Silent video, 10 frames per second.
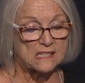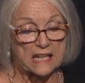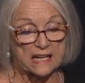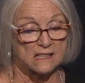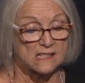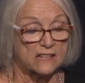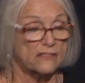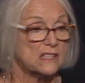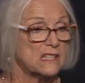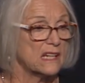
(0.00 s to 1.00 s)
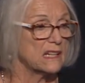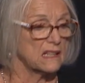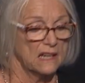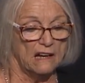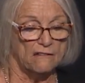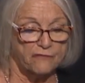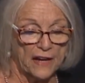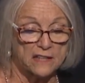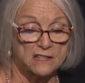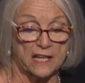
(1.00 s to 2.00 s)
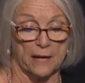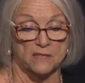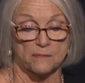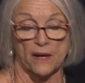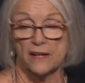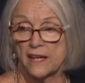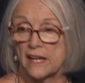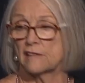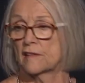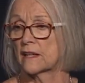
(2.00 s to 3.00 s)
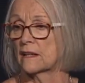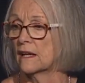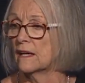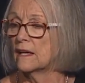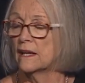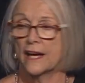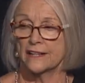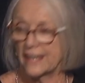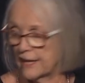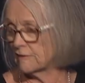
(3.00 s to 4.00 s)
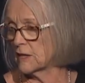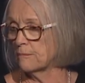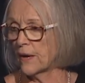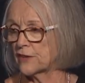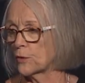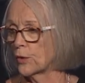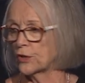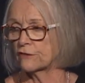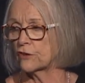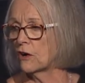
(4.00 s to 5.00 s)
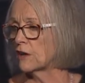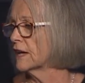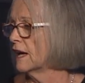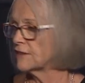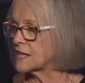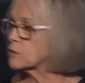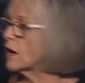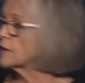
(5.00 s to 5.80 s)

10 17. Faith comes by hearing and hearing by the word of God. That's why